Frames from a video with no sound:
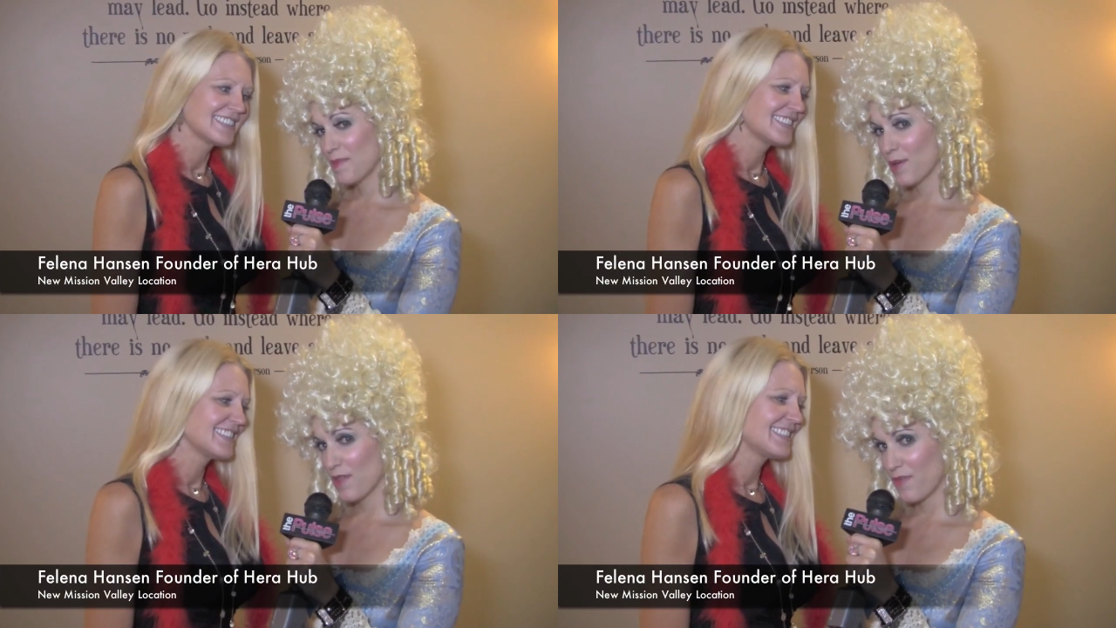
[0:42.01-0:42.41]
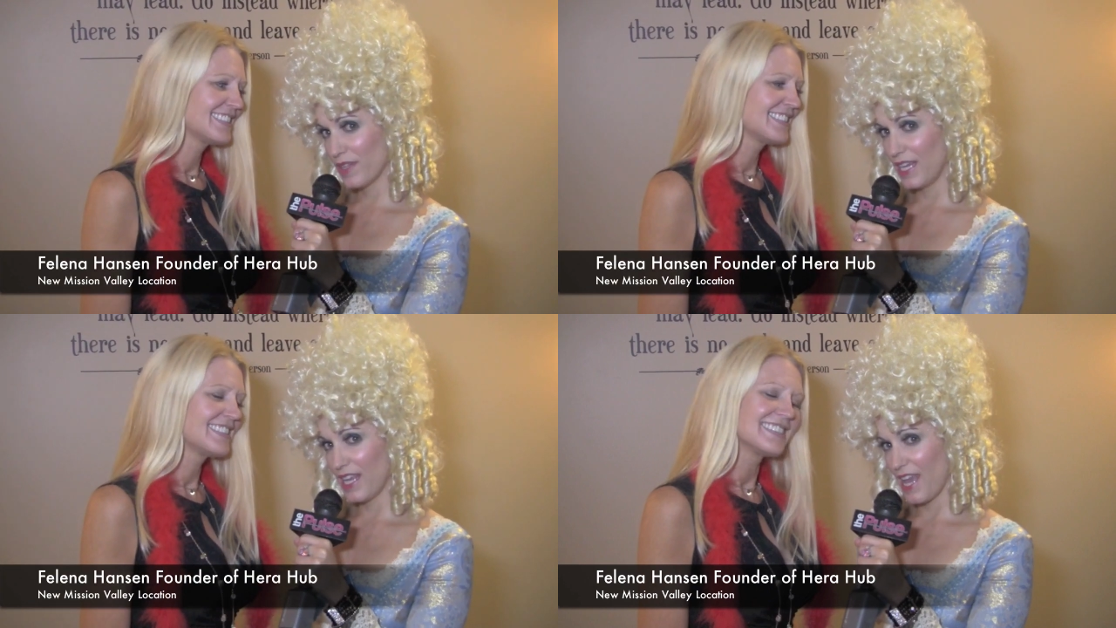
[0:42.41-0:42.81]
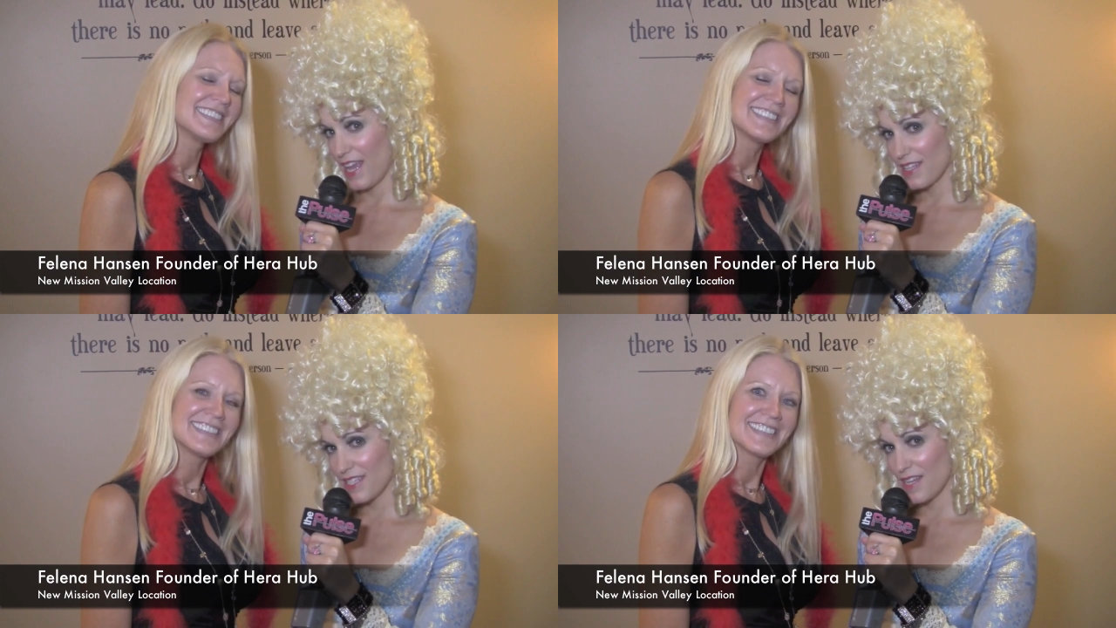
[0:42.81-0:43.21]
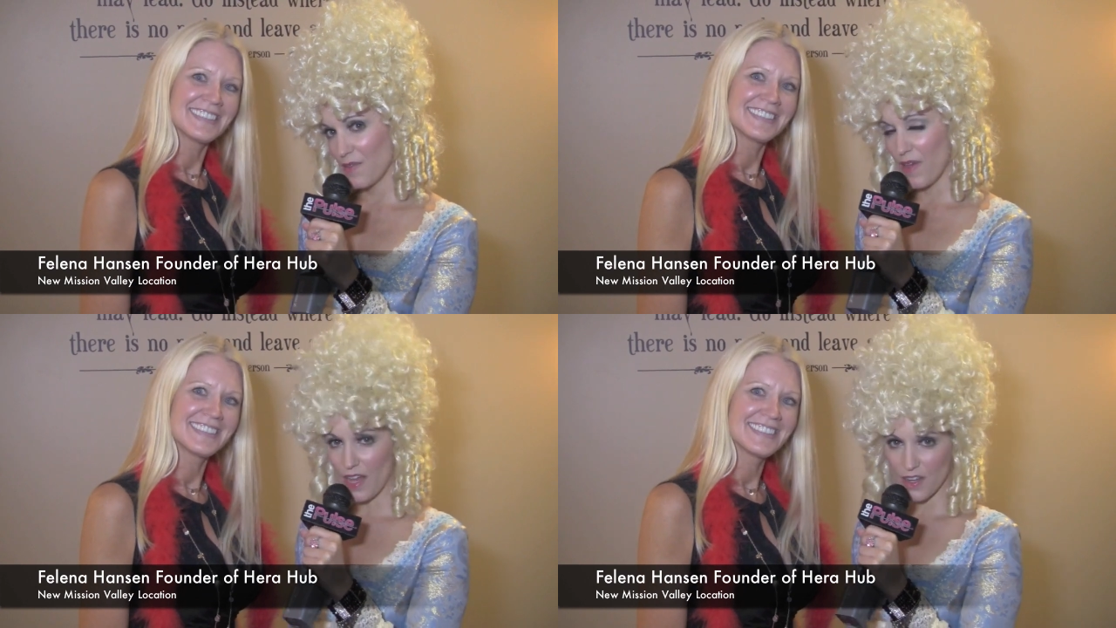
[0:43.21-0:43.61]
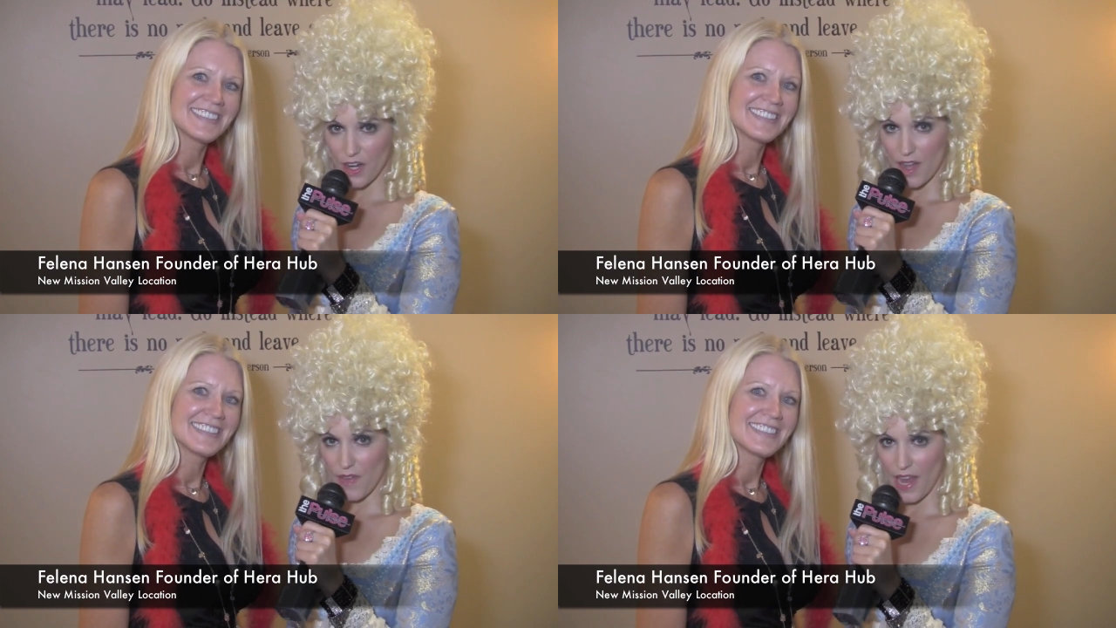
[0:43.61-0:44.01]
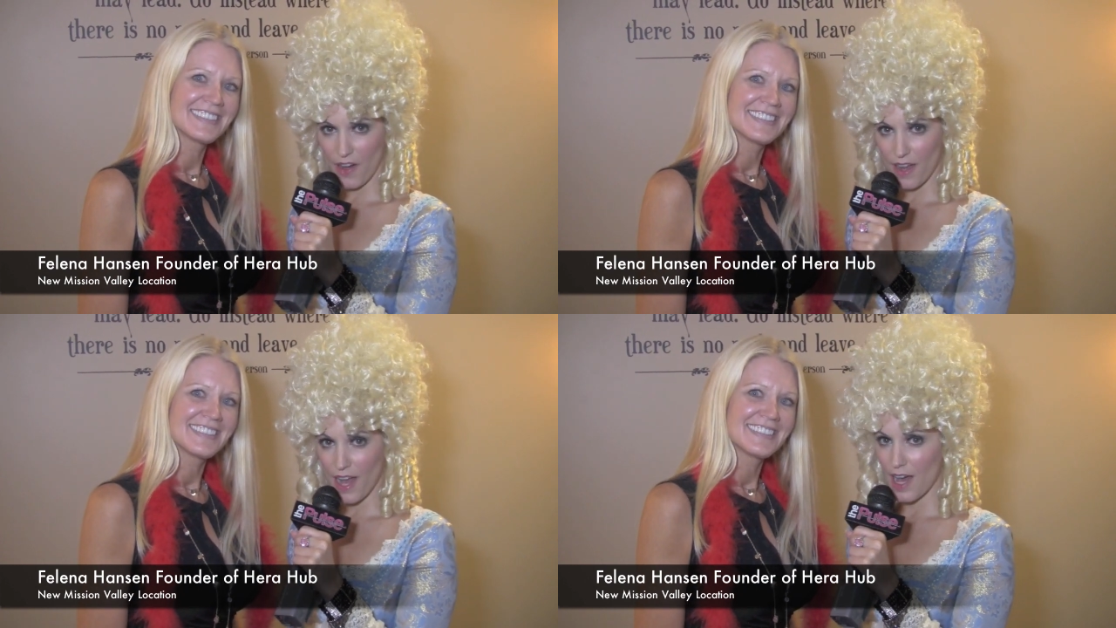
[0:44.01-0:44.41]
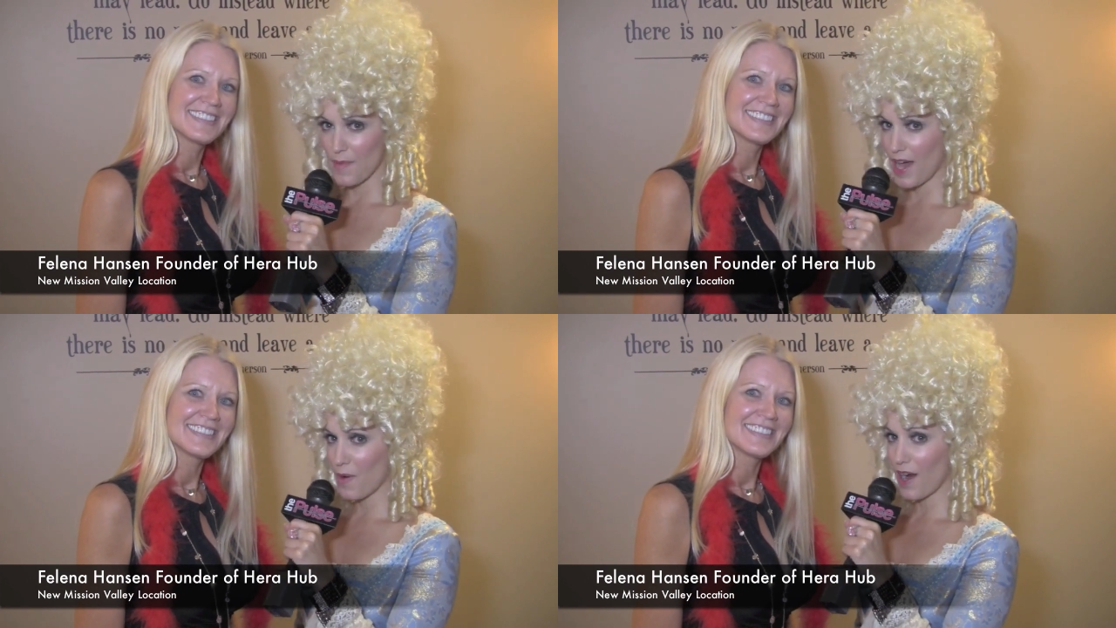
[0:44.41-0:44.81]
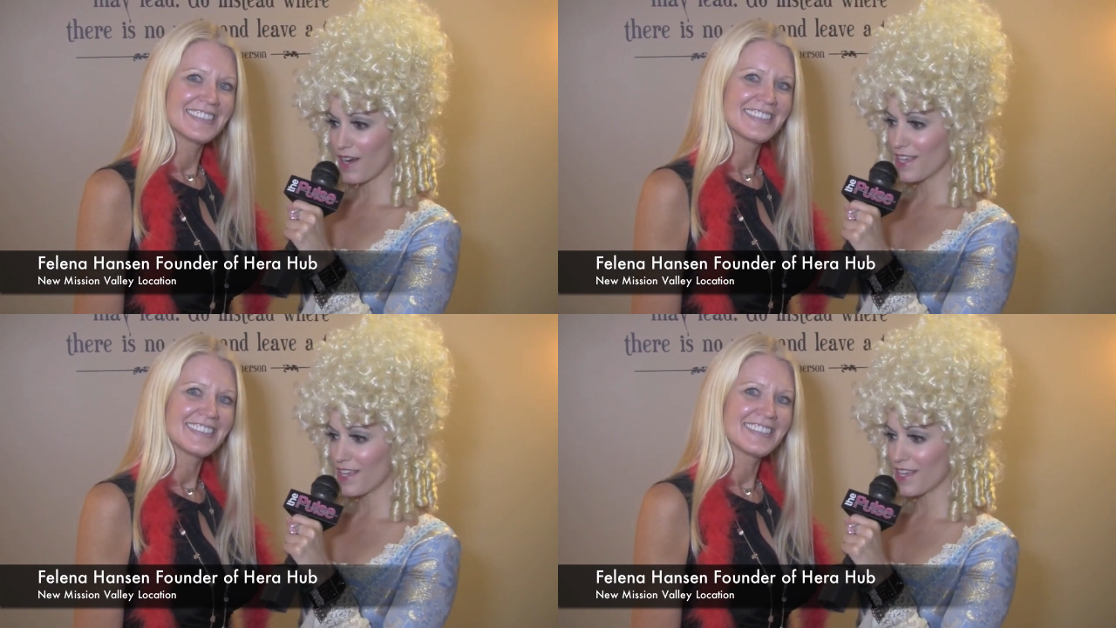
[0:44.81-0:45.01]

Speaker 1: here with Felena Hansen, founder of Hera Hub. How are